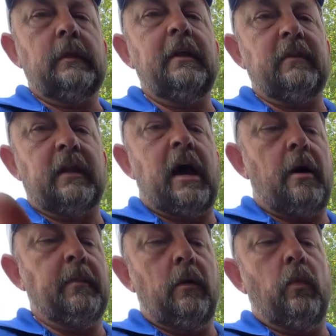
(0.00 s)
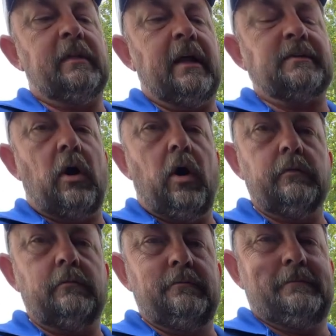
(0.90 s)
Leave in the comment what that's
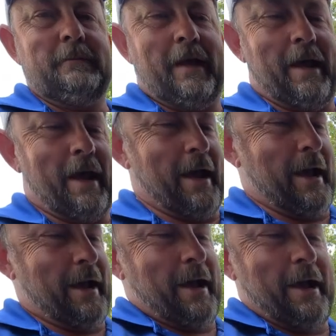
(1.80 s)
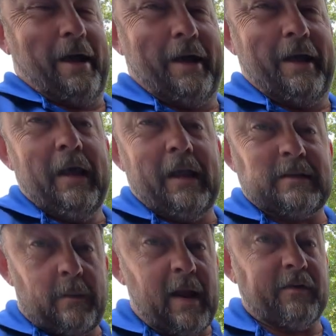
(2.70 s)
called,
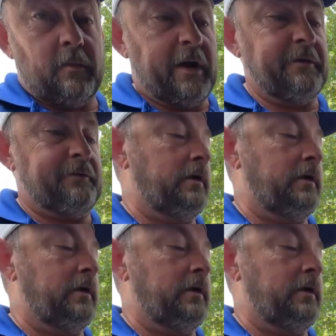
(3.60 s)
because I'm having a brain